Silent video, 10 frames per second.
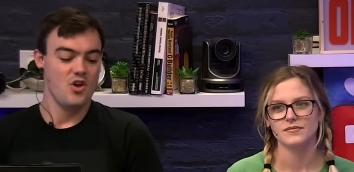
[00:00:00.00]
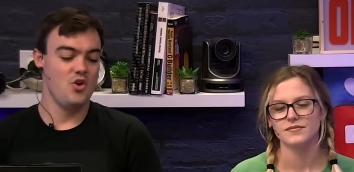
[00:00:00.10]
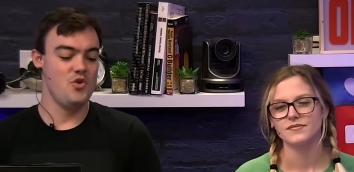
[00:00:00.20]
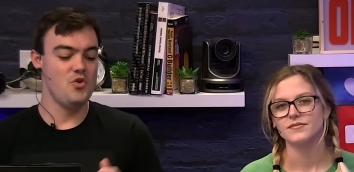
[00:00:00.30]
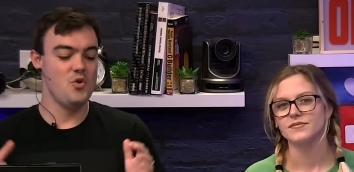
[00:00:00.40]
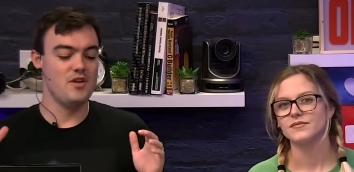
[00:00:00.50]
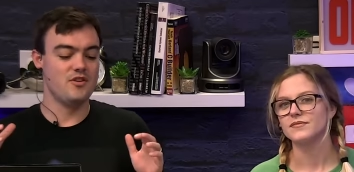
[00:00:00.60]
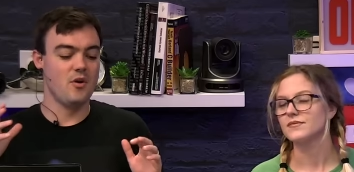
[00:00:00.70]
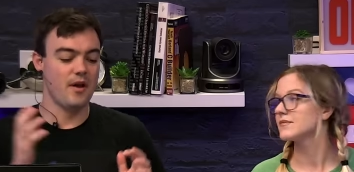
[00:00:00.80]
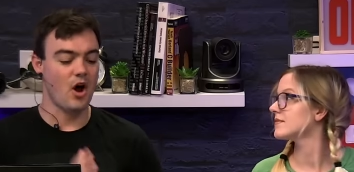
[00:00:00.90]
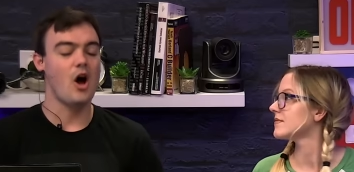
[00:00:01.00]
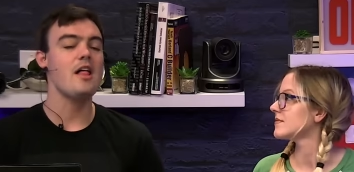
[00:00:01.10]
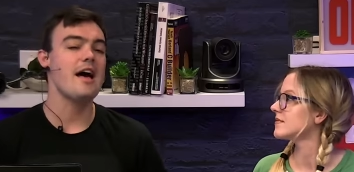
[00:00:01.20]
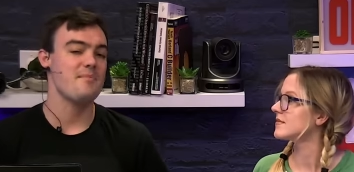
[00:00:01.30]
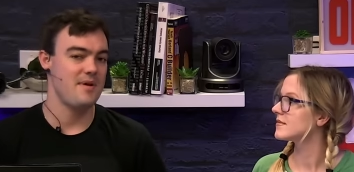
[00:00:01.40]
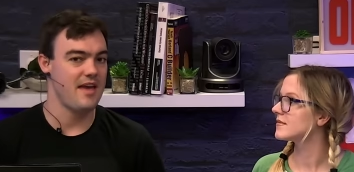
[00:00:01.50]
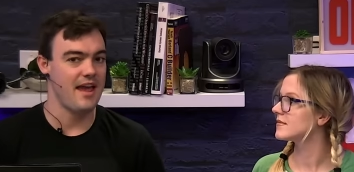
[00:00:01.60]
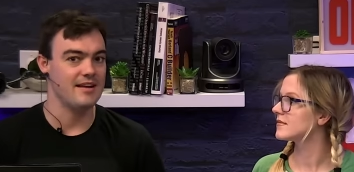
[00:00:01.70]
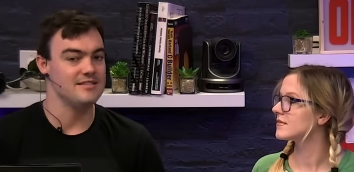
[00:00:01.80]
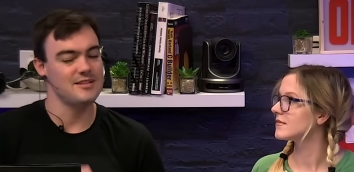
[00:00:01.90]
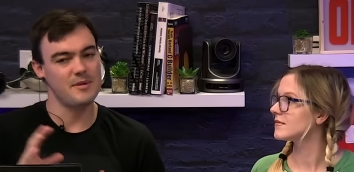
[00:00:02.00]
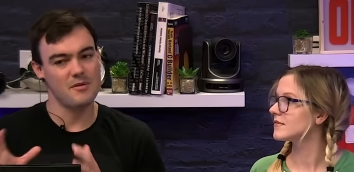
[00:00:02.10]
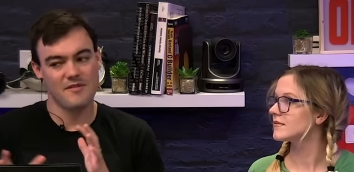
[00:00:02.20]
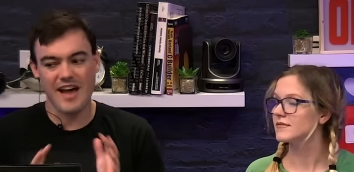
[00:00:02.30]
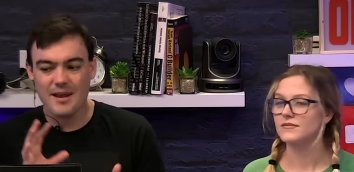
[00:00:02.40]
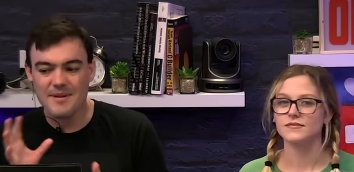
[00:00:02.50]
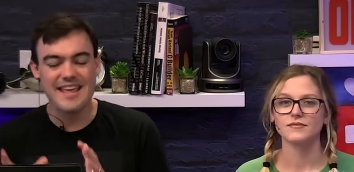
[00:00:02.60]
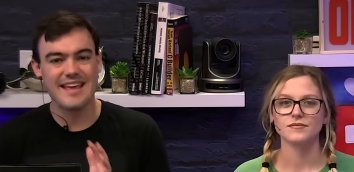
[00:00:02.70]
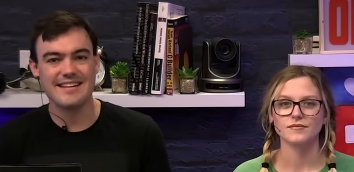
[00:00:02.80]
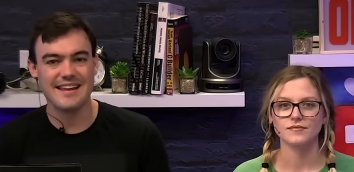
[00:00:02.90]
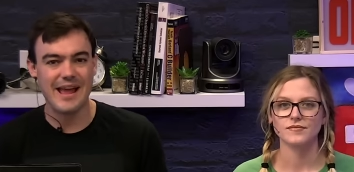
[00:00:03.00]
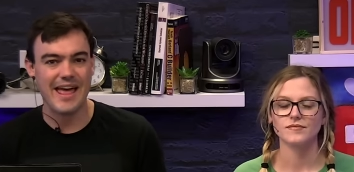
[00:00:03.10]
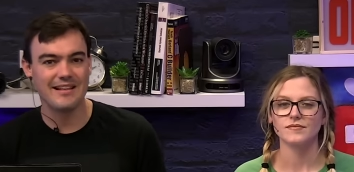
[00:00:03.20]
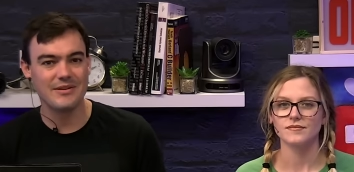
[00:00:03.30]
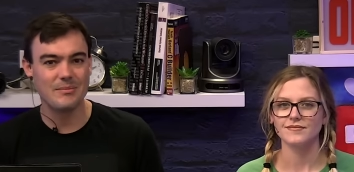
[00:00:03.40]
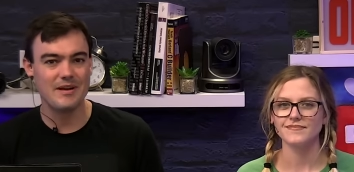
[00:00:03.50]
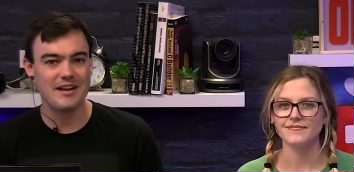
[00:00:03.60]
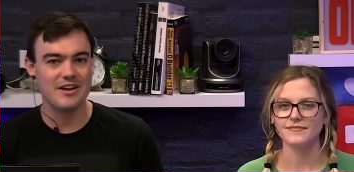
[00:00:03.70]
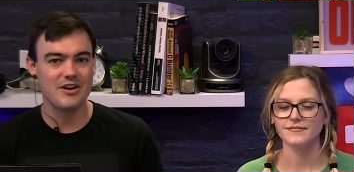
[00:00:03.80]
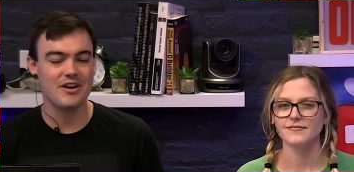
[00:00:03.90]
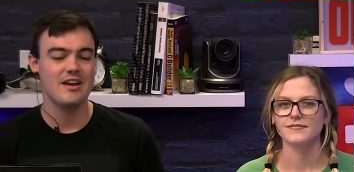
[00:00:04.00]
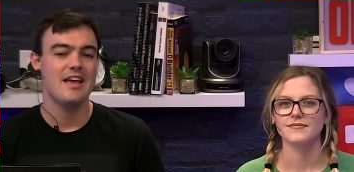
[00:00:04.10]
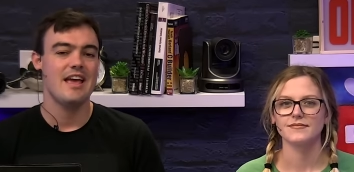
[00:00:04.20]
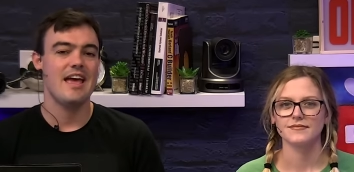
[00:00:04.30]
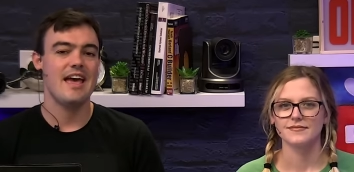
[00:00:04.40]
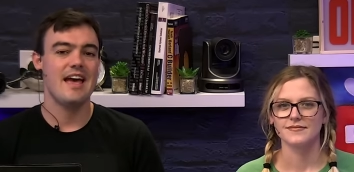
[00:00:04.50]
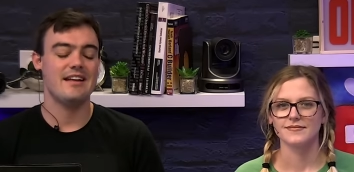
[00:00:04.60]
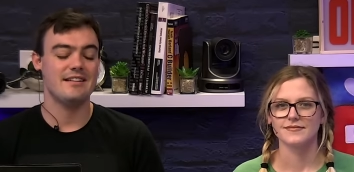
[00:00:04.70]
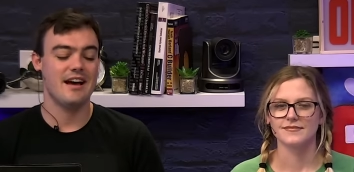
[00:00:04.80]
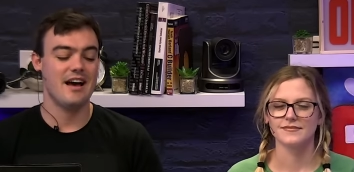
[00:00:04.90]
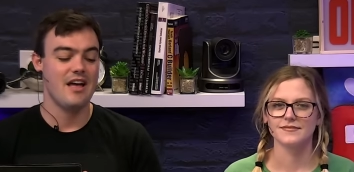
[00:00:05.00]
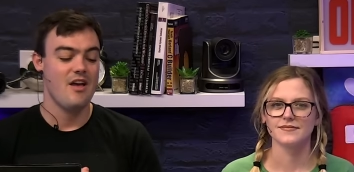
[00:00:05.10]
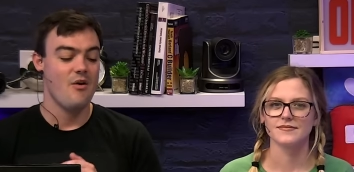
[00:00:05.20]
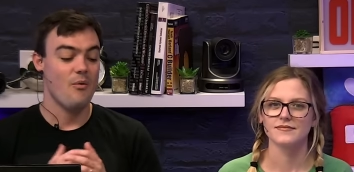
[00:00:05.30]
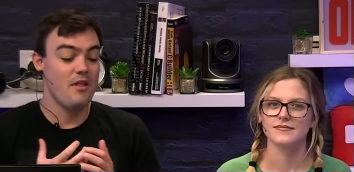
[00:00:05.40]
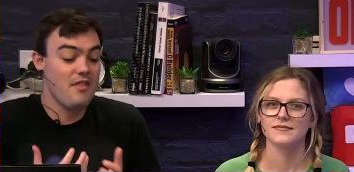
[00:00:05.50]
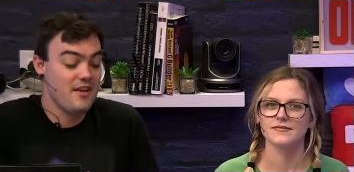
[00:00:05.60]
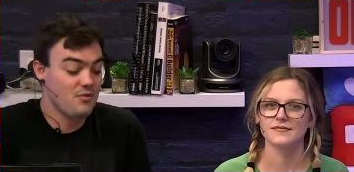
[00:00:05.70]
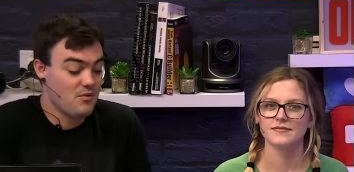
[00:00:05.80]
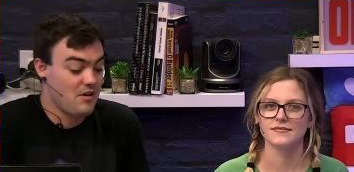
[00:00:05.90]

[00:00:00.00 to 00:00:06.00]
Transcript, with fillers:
Speaker 1: who is going all I P, and something we've kind of been hinting at a little bit here. And uh, one of the things we